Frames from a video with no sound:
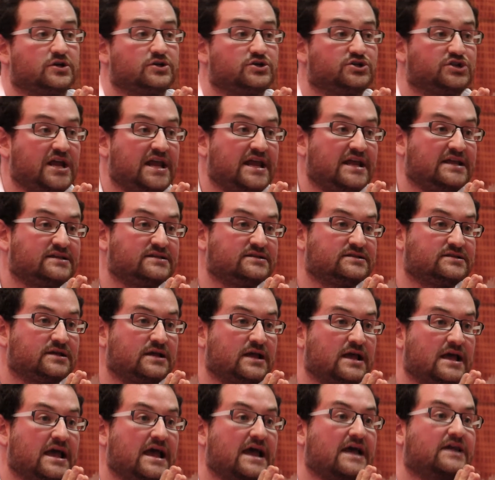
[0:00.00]
on
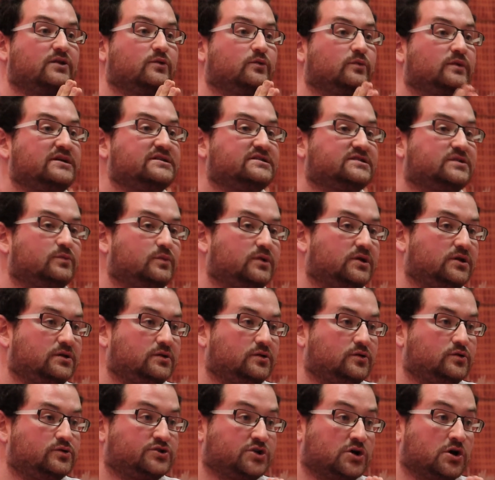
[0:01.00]
chains, and the reason we
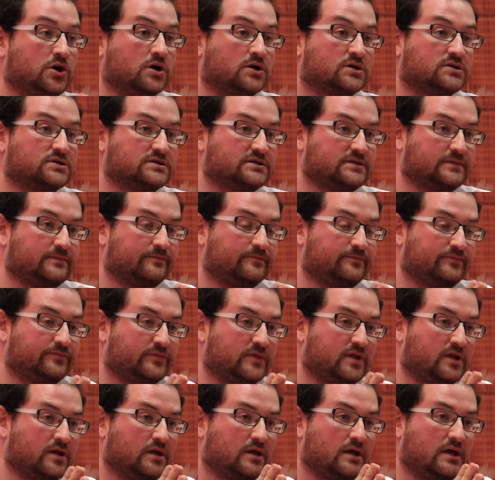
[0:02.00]
use hooks,
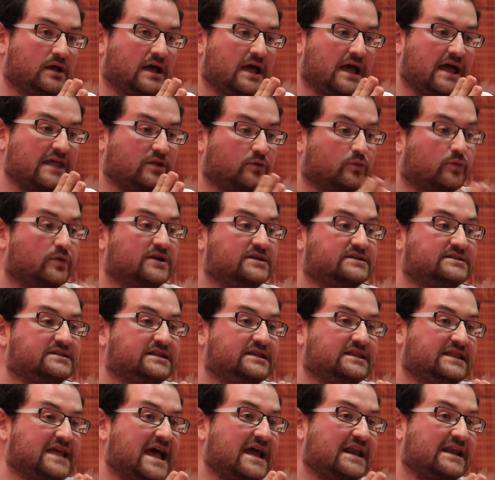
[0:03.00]
and the
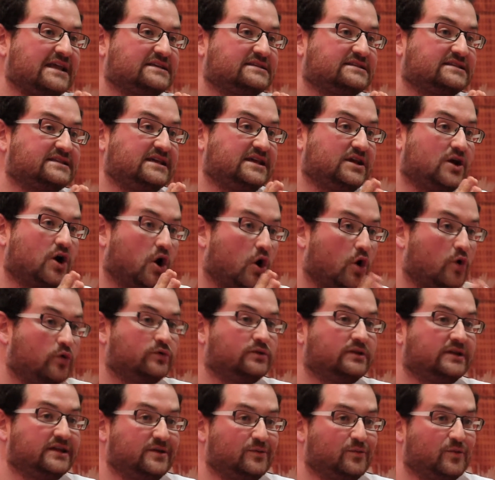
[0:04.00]
reason that is the
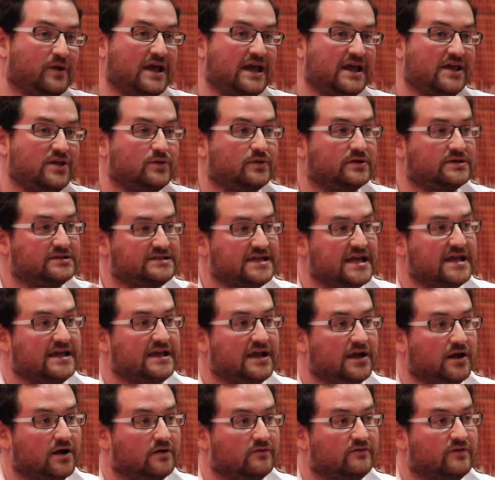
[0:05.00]
only way you can take
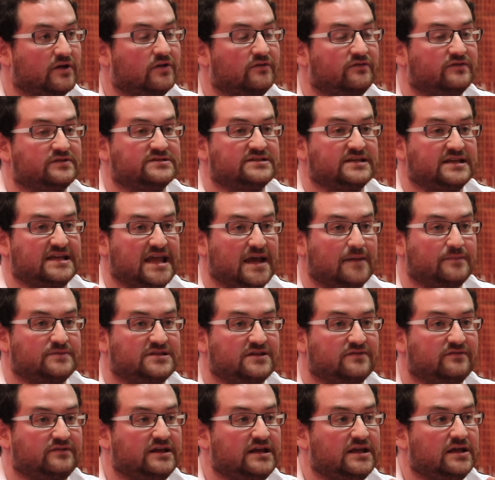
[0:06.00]
care of elephants in
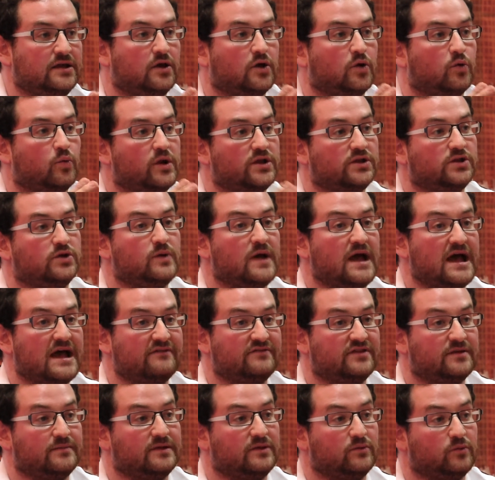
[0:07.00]
captivity when you
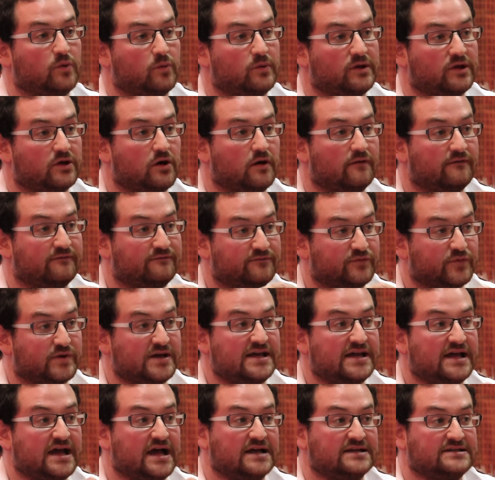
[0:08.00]
have them in what we call
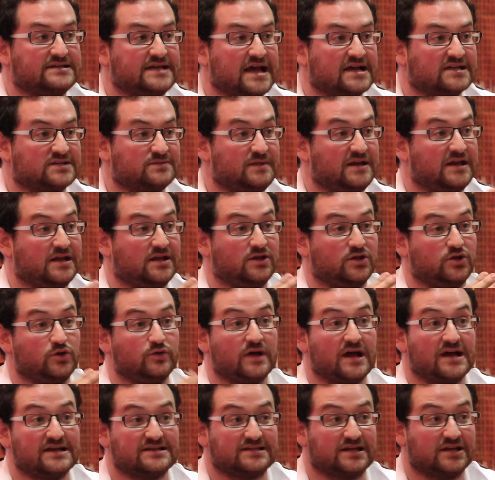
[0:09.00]
free contact, meaning you
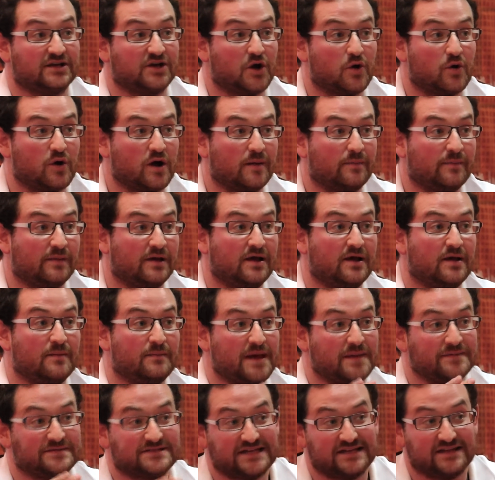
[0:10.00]
guys can go up,
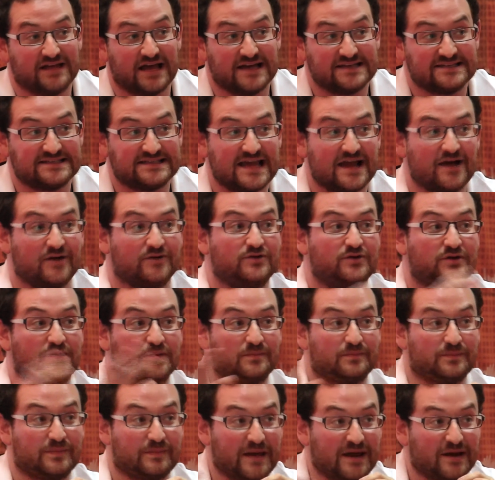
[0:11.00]
Pepsi lies down, you
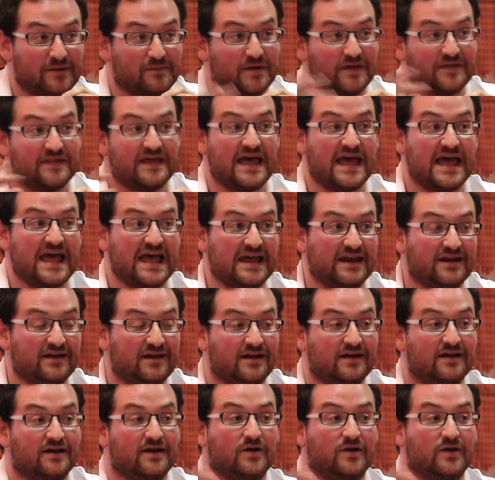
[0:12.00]
can pet him on the head,